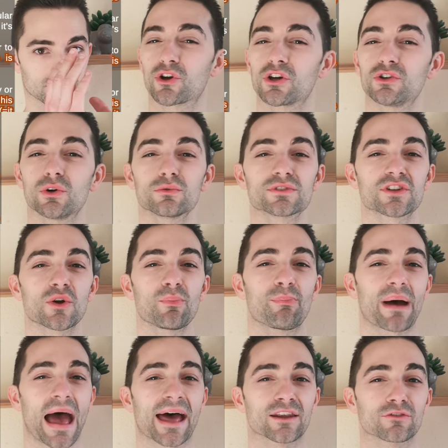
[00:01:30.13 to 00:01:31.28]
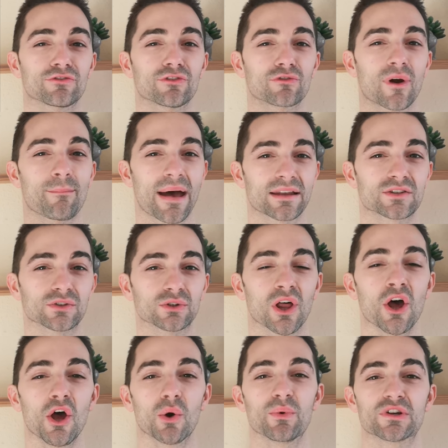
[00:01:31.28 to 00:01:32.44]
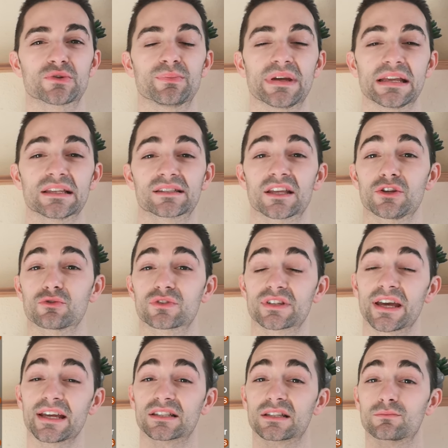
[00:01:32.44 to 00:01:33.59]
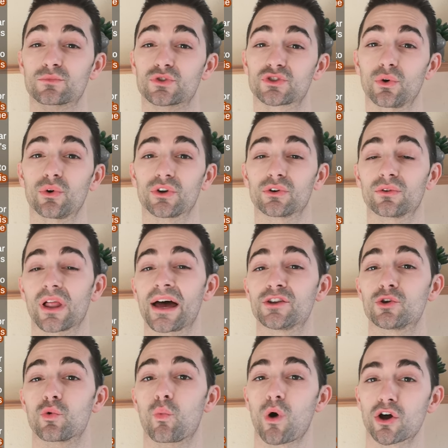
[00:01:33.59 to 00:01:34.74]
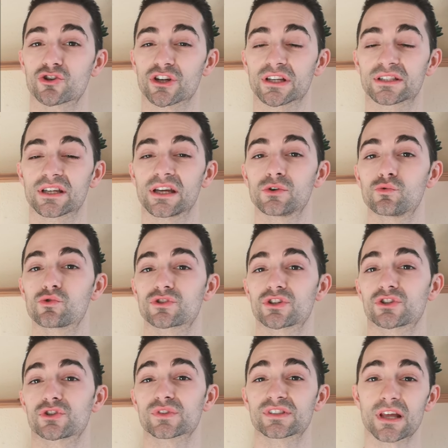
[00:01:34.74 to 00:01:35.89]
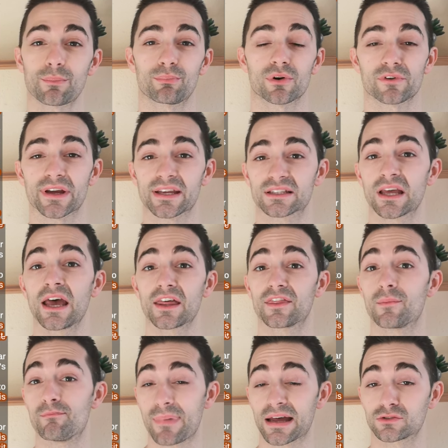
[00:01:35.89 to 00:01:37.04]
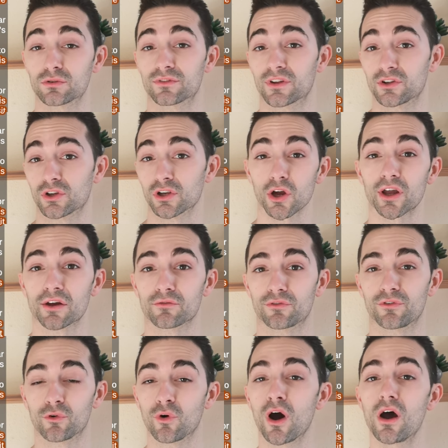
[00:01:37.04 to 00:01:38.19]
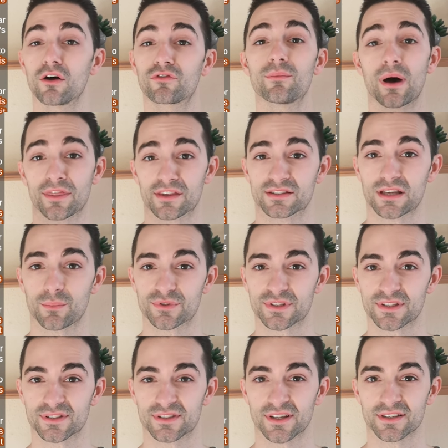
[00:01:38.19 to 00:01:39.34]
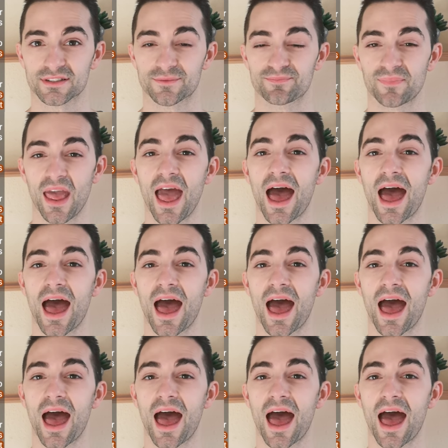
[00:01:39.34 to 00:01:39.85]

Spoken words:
You can also pan for a metal, which means that you take some soil and you wash it in order to separate the metal that you're looking for from other substances.